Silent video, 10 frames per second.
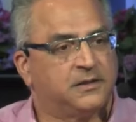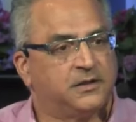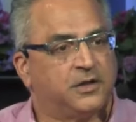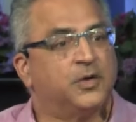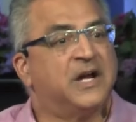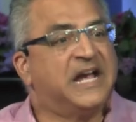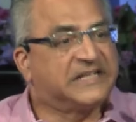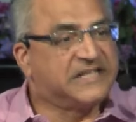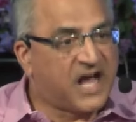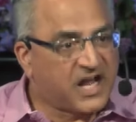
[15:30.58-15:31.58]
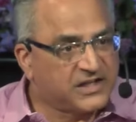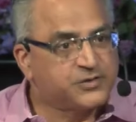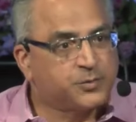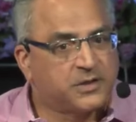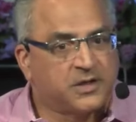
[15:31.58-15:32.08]
You know, acknowledge
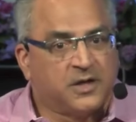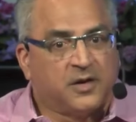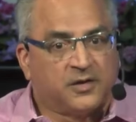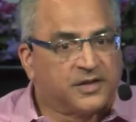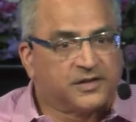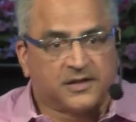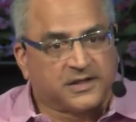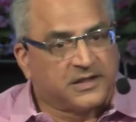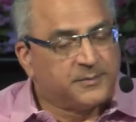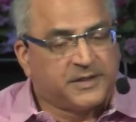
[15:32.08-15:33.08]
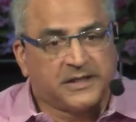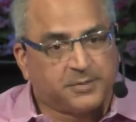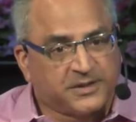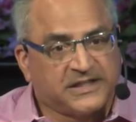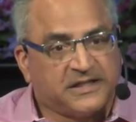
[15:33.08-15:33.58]
what the, the, the limiting
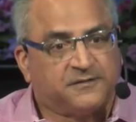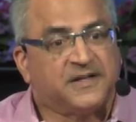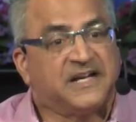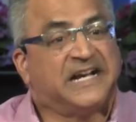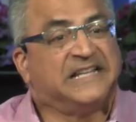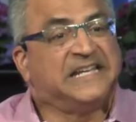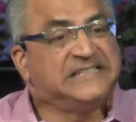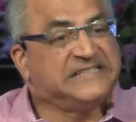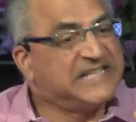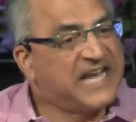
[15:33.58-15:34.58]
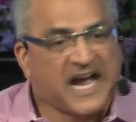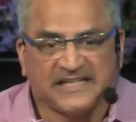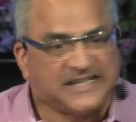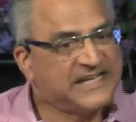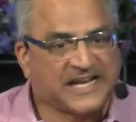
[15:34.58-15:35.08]
belief and then deny
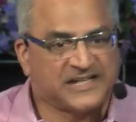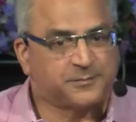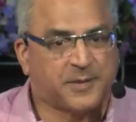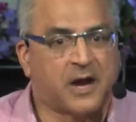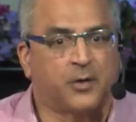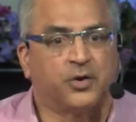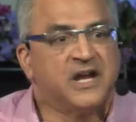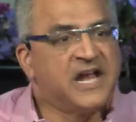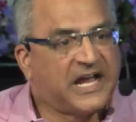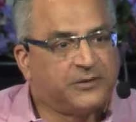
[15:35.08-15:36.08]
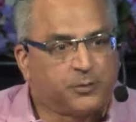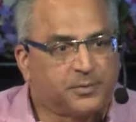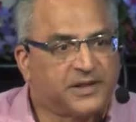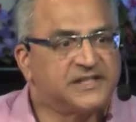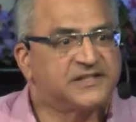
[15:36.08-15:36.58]
that it has power and
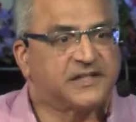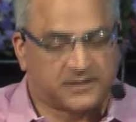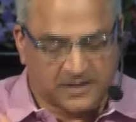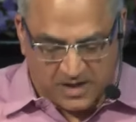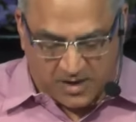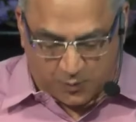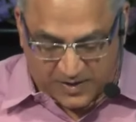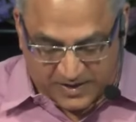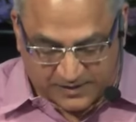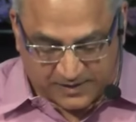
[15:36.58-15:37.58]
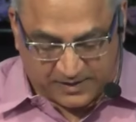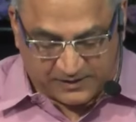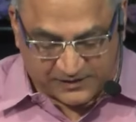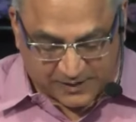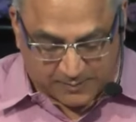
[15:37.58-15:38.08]
replace it with
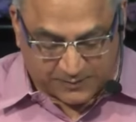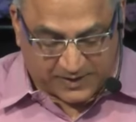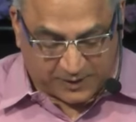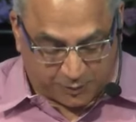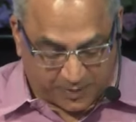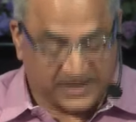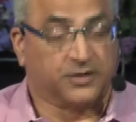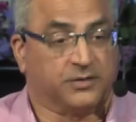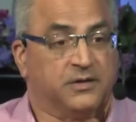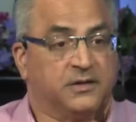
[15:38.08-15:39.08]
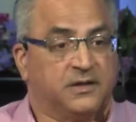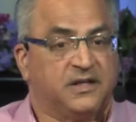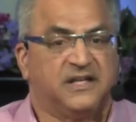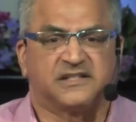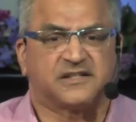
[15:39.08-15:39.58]
something greater.
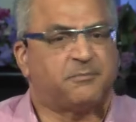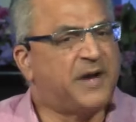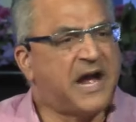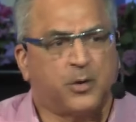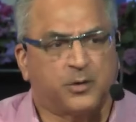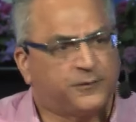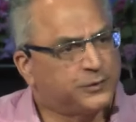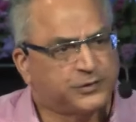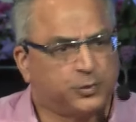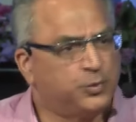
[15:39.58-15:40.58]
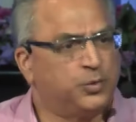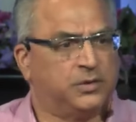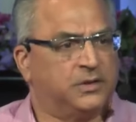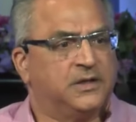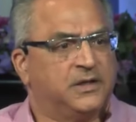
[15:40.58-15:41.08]
It is a powerful
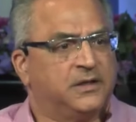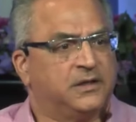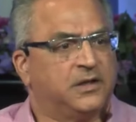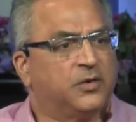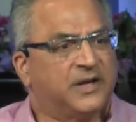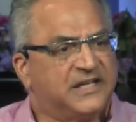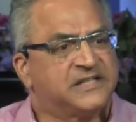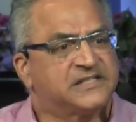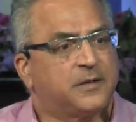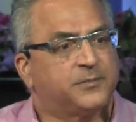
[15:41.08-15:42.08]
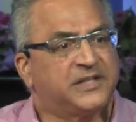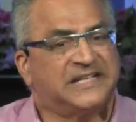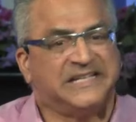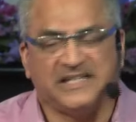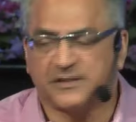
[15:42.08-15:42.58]
tool, you know, and it is something that
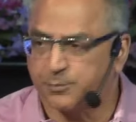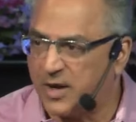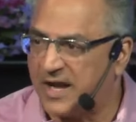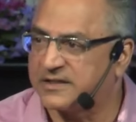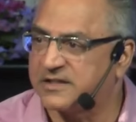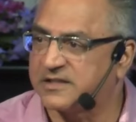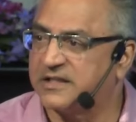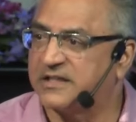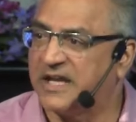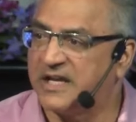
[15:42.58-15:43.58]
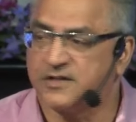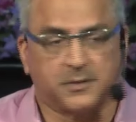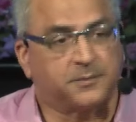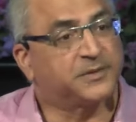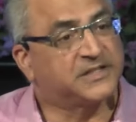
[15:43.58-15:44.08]
needs practice and
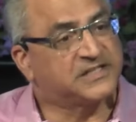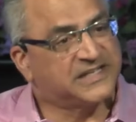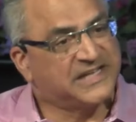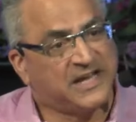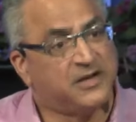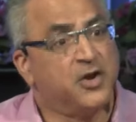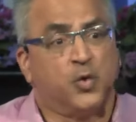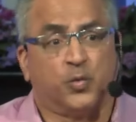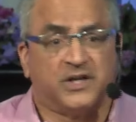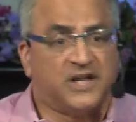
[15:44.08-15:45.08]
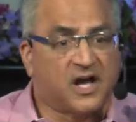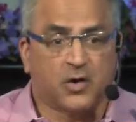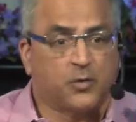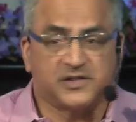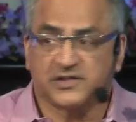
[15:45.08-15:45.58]
engagement because, again, we're not
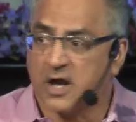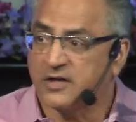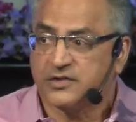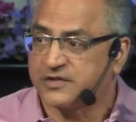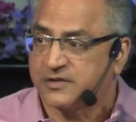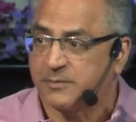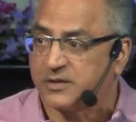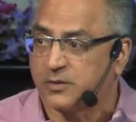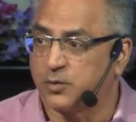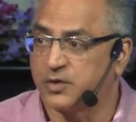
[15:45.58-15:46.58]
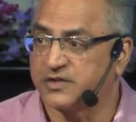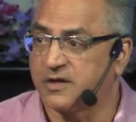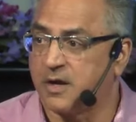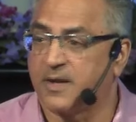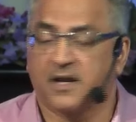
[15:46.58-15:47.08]
always conscious about the words that
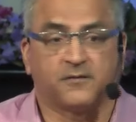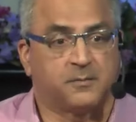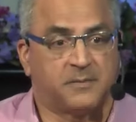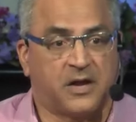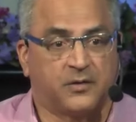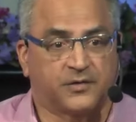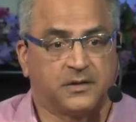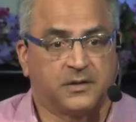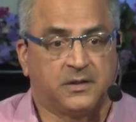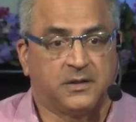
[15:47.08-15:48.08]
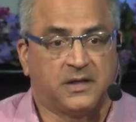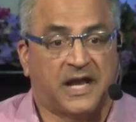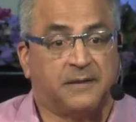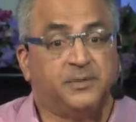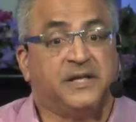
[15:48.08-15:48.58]
come out of our mouth.
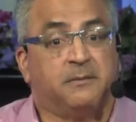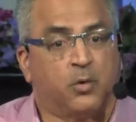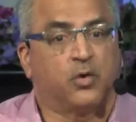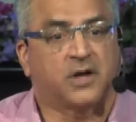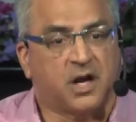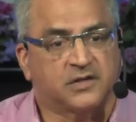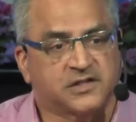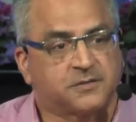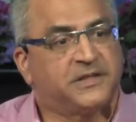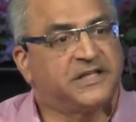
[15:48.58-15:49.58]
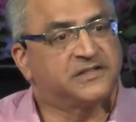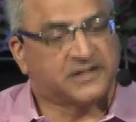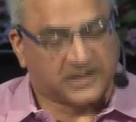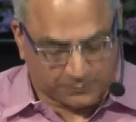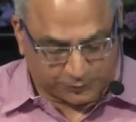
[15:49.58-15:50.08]
And being more conscious begins to
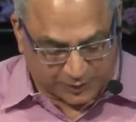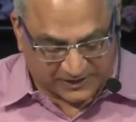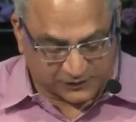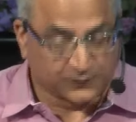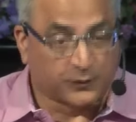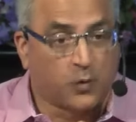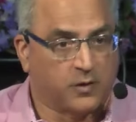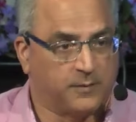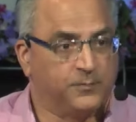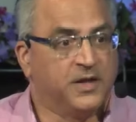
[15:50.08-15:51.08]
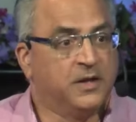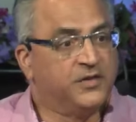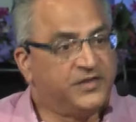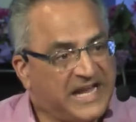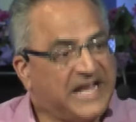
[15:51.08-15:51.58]
help transform
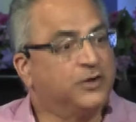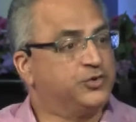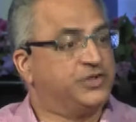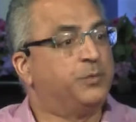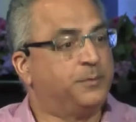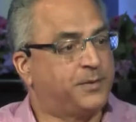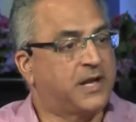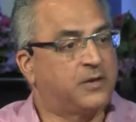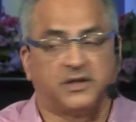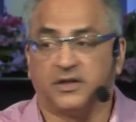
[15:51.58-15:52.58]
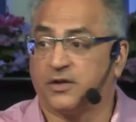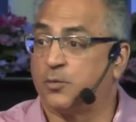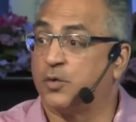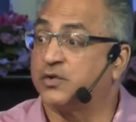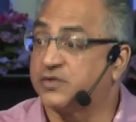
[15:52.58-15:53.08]
the energy we put out into the
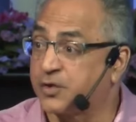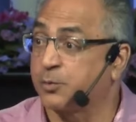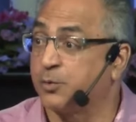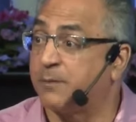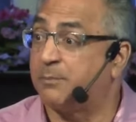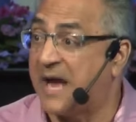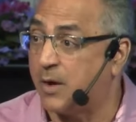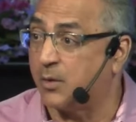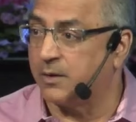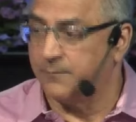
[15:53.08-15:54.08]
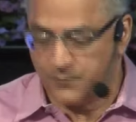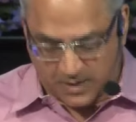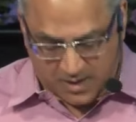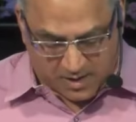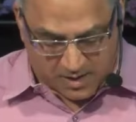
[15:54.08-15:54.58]
words through the power
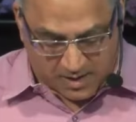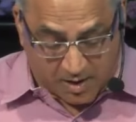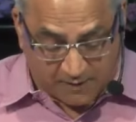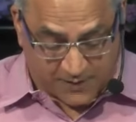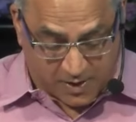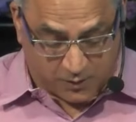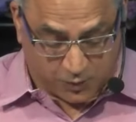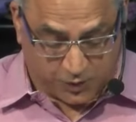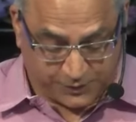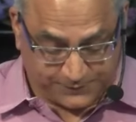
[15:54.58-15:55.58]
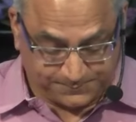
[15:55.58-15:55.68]
uh, of our word.